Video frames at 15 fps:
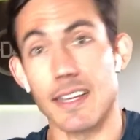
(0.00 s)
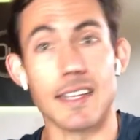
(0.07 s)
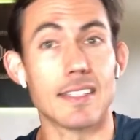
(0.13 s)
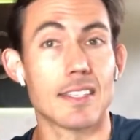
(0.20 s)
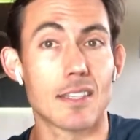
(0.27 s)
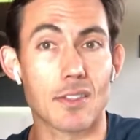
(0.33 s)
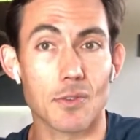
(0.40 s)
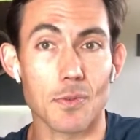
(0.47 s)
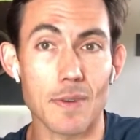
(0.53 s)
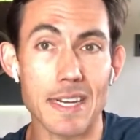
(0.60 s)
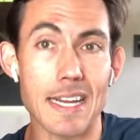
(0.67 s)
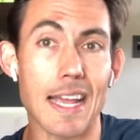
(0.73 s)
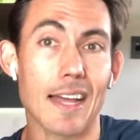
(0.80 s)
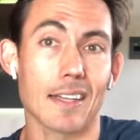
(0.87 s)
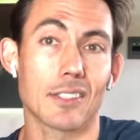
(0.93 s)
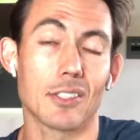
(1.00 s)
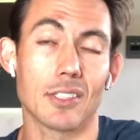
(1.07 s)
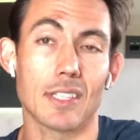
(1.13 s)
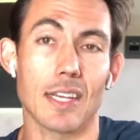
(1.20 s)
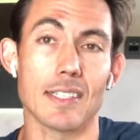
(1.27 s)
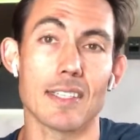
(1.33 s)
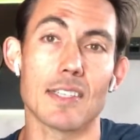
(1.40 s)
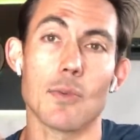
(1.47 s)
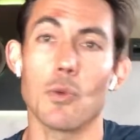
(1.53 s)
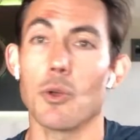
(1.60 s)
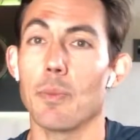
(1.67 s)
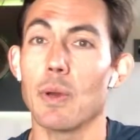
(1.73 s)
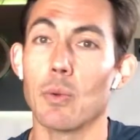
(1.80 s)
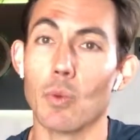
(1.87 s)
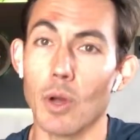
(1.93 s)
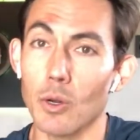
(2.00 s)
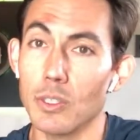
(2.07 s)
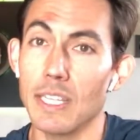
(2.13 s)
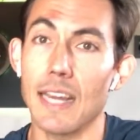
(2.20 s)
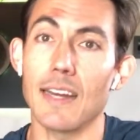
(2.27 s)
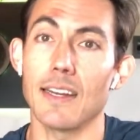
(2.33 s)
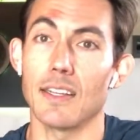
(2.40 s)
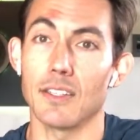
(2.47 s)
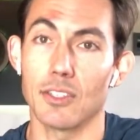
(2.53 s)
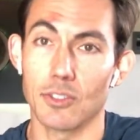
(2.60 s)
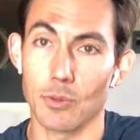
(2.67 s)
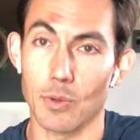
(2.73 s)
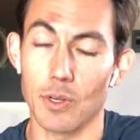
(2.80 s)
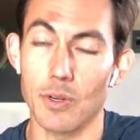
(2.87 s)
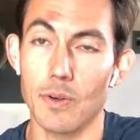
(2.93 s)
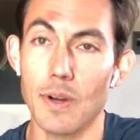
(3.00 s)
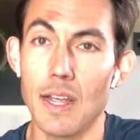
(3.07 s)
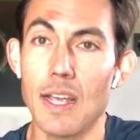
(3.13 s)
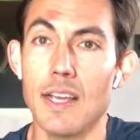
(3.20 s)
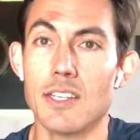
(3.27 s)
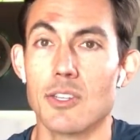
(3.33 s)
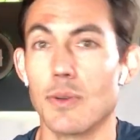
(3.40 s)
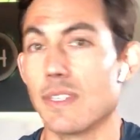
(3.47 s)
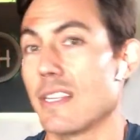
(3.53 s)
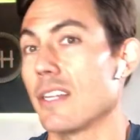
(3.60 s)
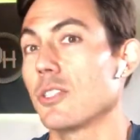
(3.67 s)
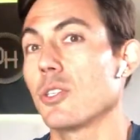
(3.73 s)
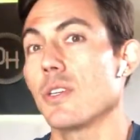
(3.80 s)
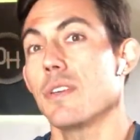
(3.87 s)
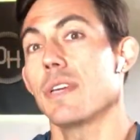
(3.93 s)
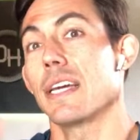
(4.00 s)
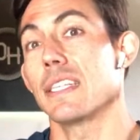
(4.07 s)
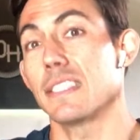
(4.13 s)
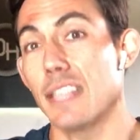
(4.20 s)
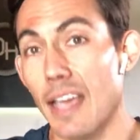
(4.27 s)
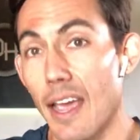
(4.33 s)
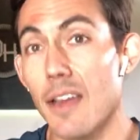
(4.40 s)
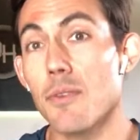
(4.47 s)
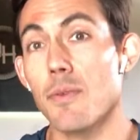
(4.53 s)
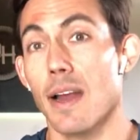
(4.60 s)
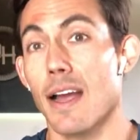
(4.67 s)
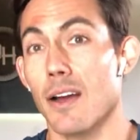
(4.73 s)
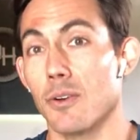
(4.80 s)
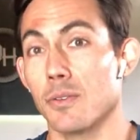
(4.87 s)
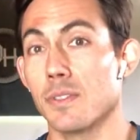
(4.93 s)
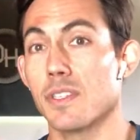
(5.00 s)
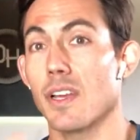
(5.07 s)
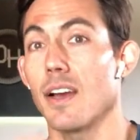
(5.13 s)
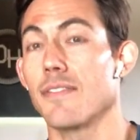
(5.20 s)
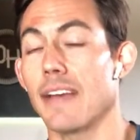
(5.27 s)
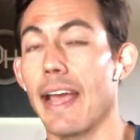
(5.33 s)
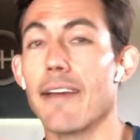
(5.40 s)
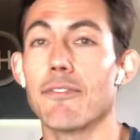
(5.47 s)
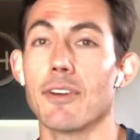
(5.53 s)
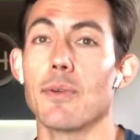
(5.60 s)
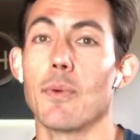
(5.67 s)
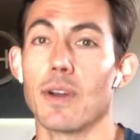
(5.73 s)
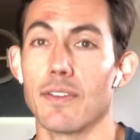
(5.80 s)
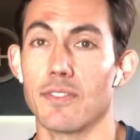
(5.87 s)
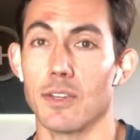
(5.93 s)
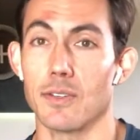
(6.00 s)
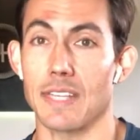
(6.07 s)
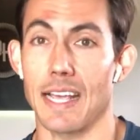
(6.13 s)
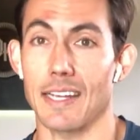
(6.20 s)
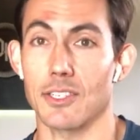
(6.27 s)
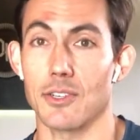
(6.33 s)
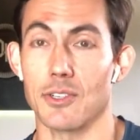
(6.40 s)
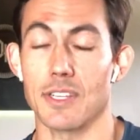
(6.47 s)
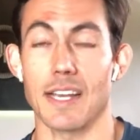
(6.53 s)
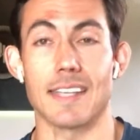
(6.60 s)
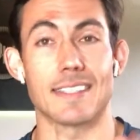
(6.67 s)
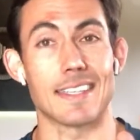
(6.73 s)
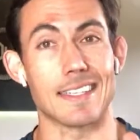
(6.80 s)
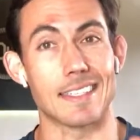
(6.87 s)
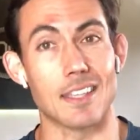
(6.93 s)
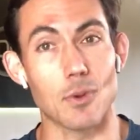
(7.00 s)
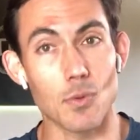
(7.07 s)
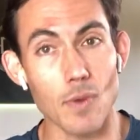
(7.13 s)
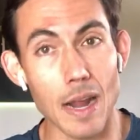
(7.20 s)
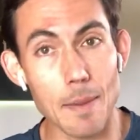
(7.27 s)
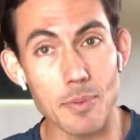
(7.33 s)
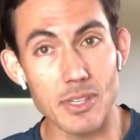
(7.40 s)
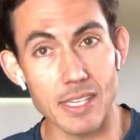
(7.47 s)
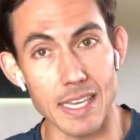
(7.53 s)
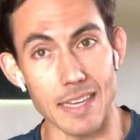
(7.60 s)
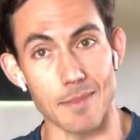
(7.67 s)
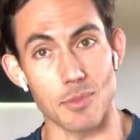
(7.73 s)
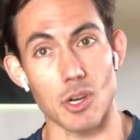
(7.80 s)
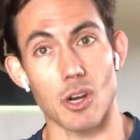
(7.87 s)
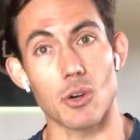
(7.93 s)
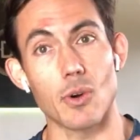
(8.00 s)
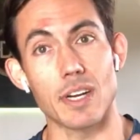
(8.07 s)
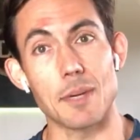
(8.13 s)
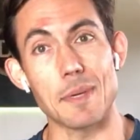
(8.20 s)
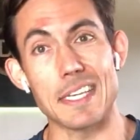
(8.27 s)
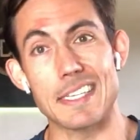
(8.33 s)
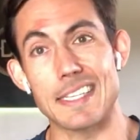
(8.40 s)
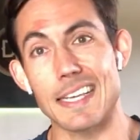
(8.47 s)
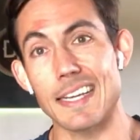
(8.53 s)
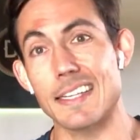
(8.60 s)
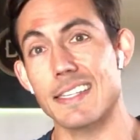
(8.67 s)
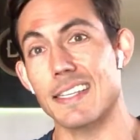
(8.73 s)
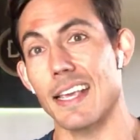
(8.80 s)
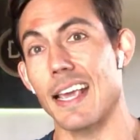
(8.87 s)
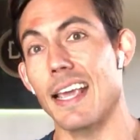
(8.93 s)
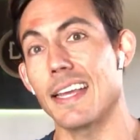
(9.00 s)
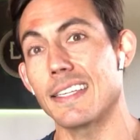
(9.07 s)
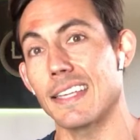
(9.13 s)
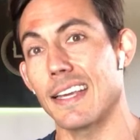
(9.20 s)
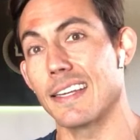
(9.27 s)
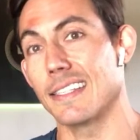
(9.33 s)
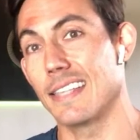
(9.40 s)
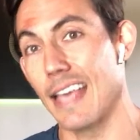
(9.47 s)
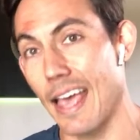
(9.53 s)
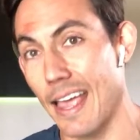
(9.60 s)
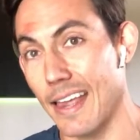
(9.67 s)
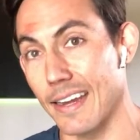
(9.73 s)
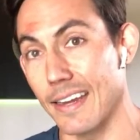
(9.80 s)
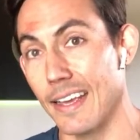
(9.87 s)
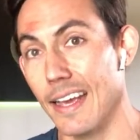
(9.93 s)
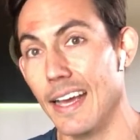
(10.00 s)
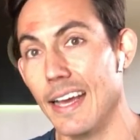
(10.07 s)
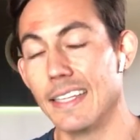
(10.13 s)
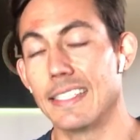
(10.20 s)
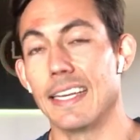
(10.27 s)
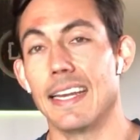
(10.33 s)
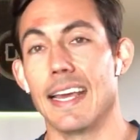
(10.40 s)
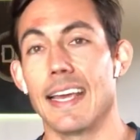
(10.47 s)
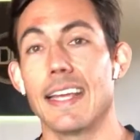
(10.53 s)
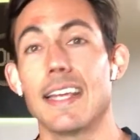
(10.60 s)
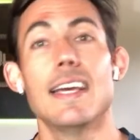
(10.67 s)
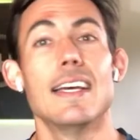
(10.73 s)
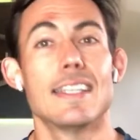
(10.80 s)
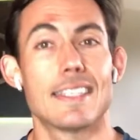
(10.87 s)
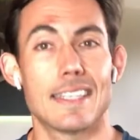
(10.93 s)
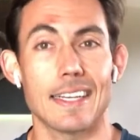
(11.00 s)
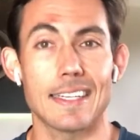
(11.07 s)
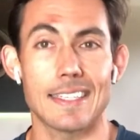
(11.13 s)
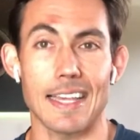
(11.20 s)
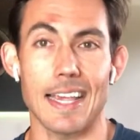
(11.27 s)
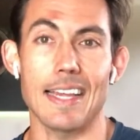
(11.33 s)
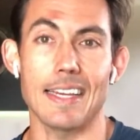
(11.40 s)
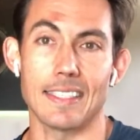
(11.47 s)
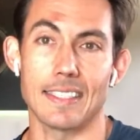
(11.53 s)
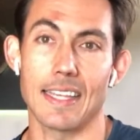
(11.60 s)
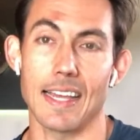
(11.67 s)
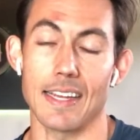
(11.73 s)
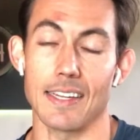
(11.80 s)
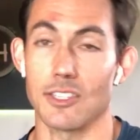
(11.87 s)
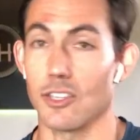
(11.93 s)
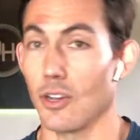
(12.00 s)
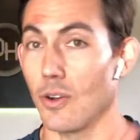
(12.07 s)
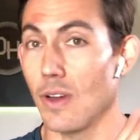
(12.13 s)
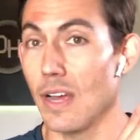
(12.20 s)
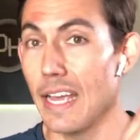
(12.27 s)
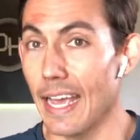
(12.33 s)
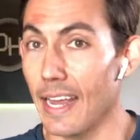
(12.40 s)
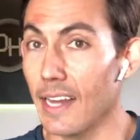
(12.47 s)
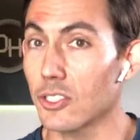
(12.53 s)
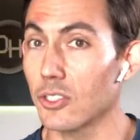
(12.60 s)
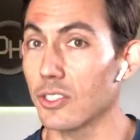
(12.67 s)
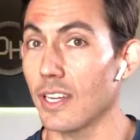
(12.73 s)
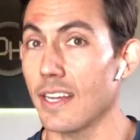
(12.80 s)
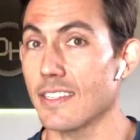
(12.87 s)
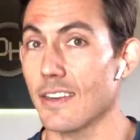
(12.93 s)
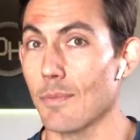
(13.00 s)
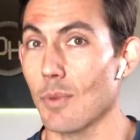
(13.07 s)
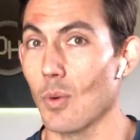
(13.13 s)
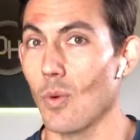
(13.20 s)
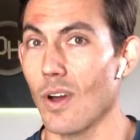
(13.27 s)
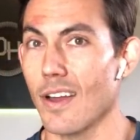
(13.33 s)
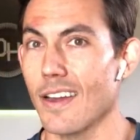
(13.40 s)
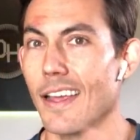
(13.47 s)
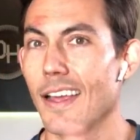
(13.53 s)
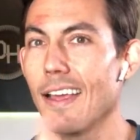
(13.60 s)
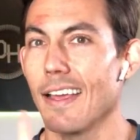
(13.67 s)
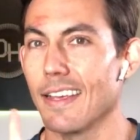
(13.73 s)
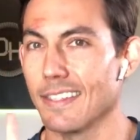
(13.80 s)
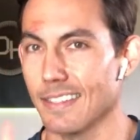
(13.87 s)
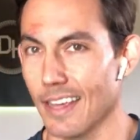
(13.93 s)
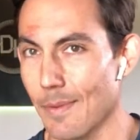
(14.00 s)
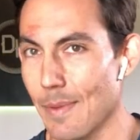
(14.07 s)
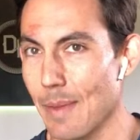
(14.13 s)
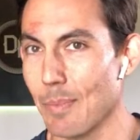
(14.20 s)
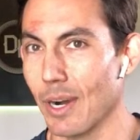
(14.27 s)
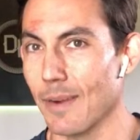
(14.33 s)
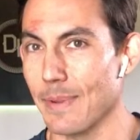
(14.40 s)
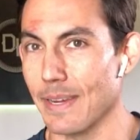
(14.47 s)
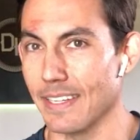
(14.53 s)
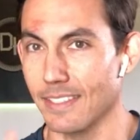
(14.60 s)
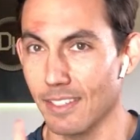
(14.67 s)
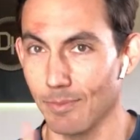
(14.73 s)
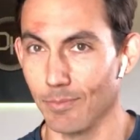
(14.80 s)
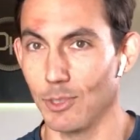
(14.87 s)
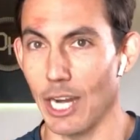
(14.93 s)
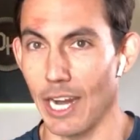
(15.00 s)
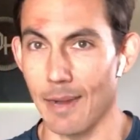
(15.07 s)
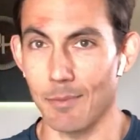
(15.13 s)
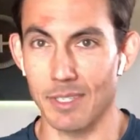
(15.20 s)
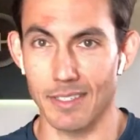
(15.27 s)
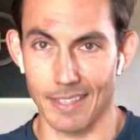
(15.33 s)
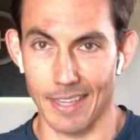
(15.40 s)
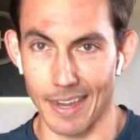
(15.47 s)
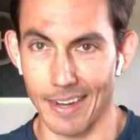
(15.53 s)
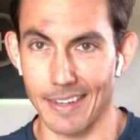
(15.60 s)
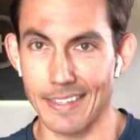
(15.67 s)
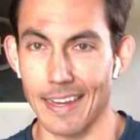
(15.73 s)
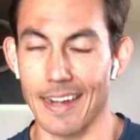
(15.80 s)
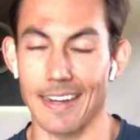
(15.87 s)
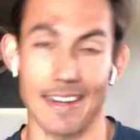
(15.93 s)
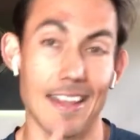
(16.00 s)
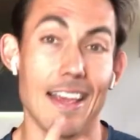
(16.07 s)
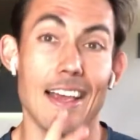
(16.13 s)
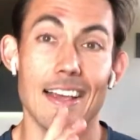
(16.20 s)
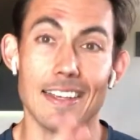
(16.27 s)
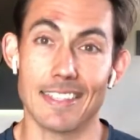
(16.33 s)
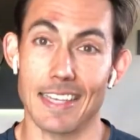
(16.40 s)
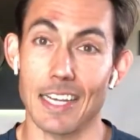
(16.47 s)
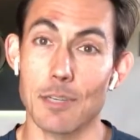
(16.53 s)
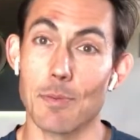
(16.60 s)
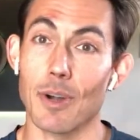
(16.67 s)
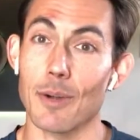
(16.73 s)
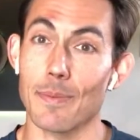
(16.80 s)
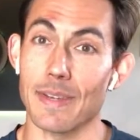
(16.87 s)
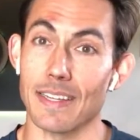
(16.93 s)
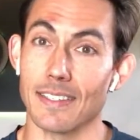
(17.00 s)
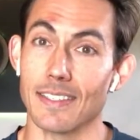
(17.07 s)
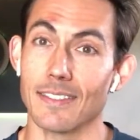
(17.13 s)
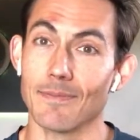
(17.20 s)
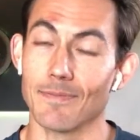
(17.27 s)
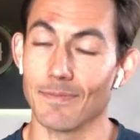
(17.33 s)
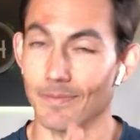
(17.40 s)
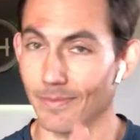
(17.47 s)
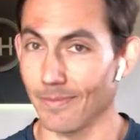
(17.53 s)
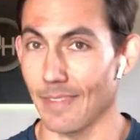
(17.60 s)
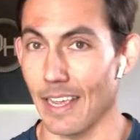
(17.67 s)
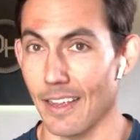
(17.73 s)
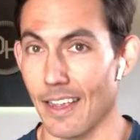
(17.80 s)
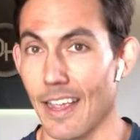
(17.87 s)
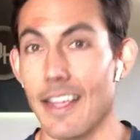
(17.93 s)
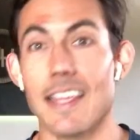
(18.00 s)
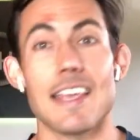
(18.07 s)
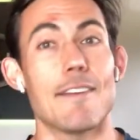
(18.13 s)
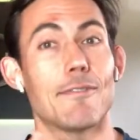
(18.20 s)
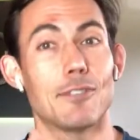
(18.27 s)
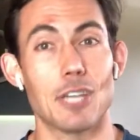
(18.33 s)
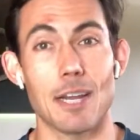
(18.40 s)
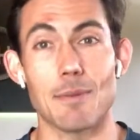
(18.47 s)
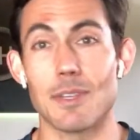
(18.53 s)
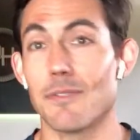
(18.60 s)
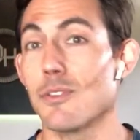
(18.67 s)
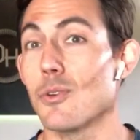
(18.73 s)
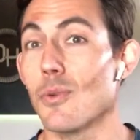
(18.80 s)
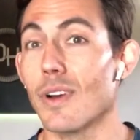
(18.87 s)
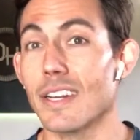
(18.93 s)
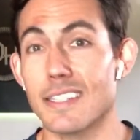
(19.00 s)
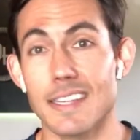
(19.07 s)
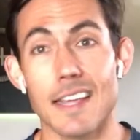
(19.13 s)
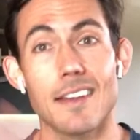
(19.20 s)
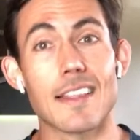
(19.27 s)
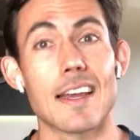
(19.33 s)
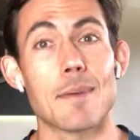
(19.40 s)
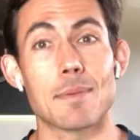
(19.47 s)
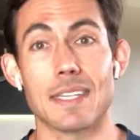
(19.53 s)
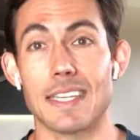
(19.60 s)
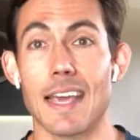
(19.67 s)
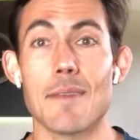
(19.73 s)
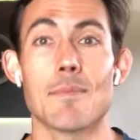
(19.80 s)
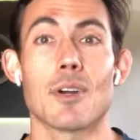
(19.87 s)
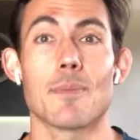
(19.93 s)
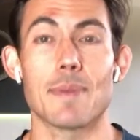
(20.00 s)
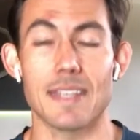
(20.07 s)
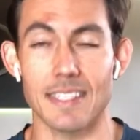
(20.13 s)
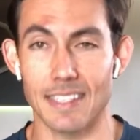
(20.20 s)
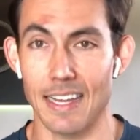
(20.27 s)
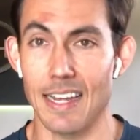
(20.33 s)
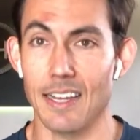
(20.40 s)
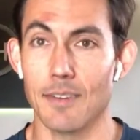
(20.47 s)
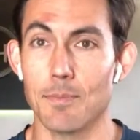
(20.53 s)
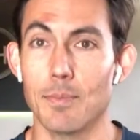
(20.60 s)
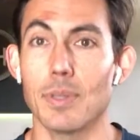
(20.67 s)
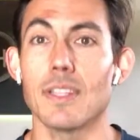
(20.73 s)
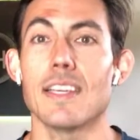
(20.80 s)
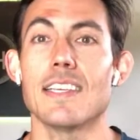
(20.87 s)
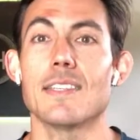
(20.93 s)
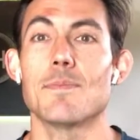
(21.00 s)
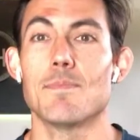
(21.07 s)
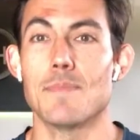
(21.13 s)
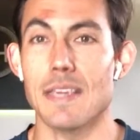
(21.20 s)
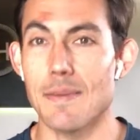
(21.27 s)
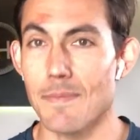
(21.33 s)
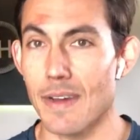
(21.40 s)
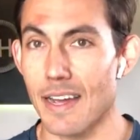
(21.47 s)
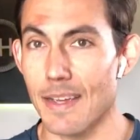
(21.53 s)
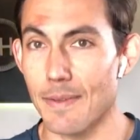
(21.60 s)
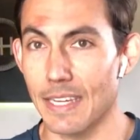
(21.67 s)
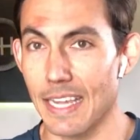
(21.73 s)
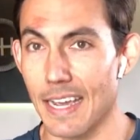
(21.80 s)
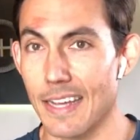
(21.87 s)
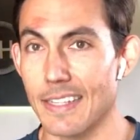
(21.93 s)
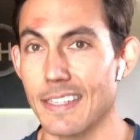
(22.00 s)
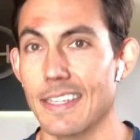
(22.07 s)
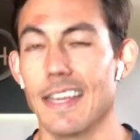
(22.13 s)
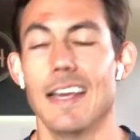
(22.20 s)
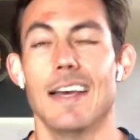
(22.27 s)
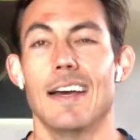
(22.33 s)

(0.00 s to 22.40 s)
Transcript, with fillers: It's 3 exercises that we'll be rotating through. So essentially, you get 10 rounds of every one of those exercises. The rep schemes are going to be 6, 8, and 10 today. 6, 8, and 10. So exercise number 1 is going to be burpees. James, get excited. 6 burpees. If James, if you want to scale that up to 10 burpees, please be my guest.